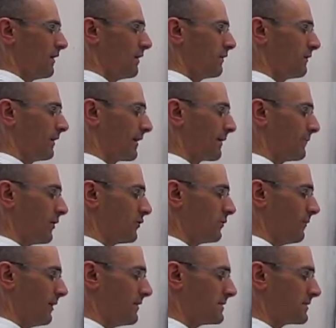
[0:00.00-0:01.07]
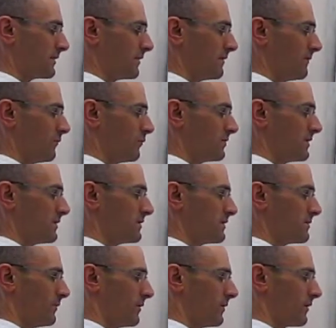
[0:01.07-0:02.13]
Think about benzene, which is this
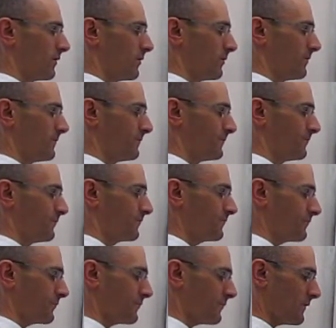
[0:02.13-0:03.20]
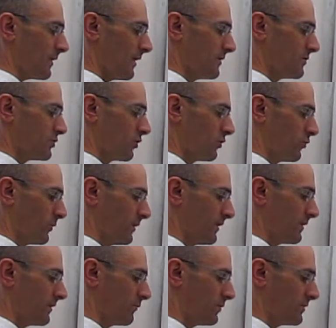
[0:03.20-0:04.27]
molecule, and
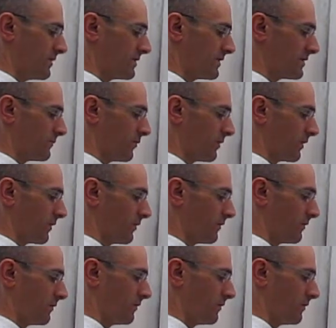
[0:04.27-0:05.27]
toluene, which is this molecule.